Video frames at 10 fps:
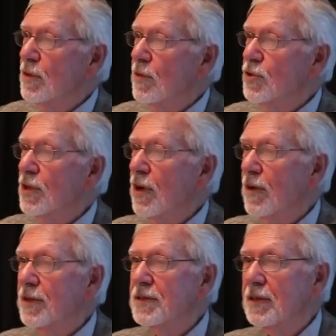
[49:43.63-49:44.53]
of you saw her
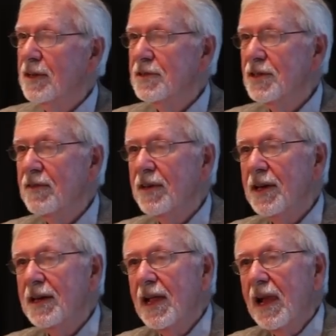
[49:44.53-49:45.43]
on, on
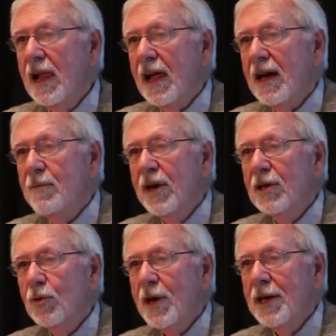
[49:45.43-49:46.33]
TV, uh,
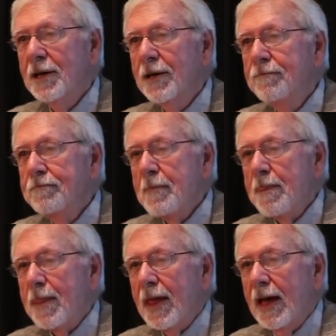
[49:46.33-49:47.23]
Marilu Henner
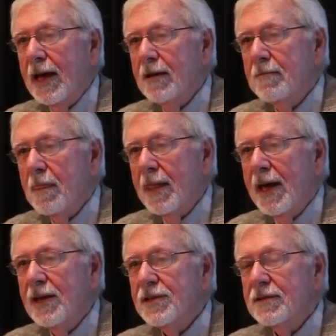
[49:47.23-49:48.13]
um,
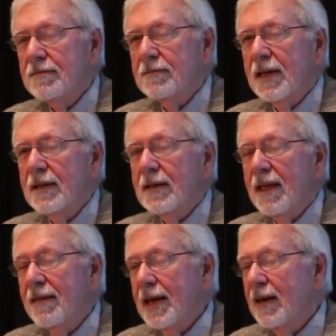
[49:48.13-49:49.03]
has, uh, I
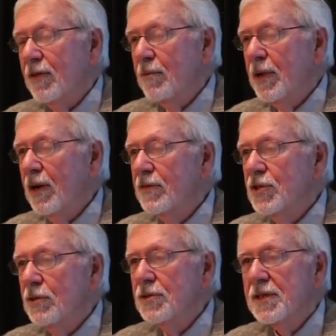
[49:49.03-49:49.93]
think, every pair of
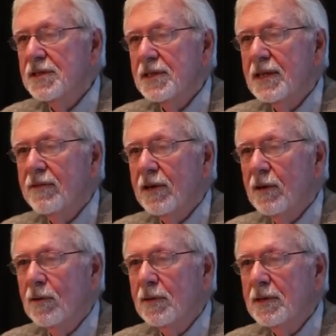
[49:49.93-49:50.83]
shoes that she's ever
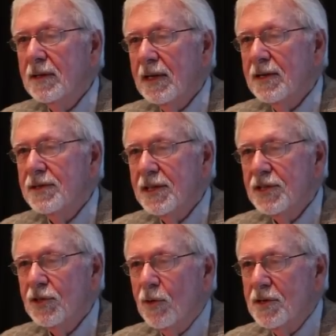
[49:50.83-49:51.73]
owned, and she
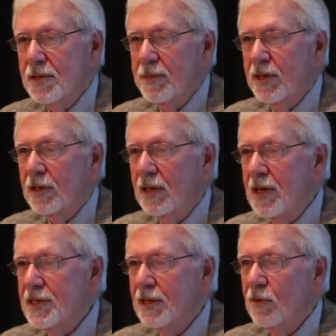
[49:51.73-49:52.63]
stores them in her
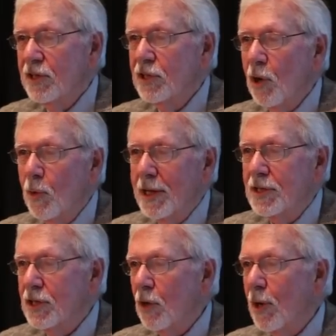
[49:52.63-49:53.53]
closet with toe-in,
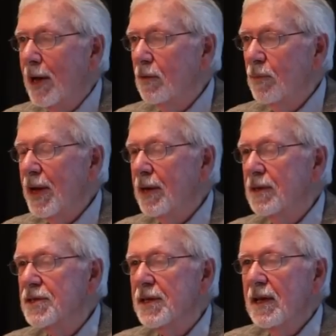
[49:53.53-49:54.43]
toe-out
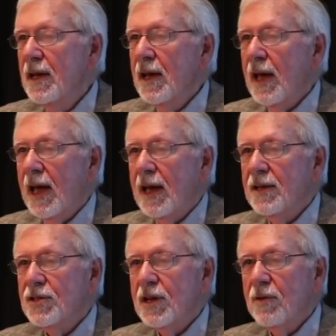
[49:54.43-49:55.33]
pairs
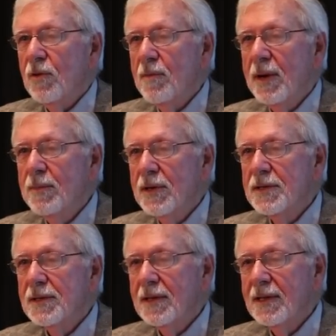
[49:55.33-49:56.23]
and she
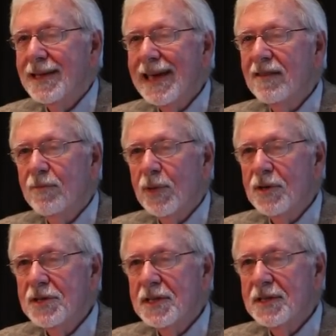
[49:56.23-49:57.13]
remembers the date of
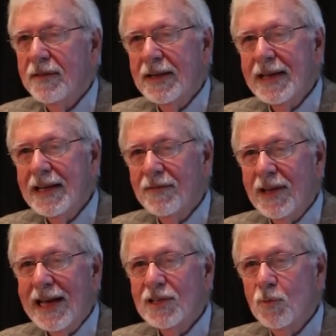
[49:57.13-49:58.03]
purchase and the date of
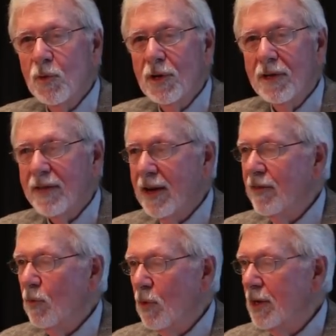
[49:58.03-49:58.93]
last worn of
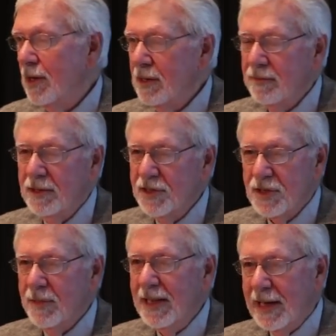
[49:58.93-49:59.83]
every one of, looks
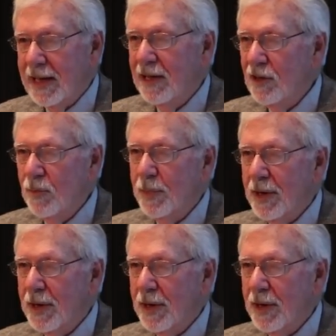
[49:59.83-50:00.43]
to me like 100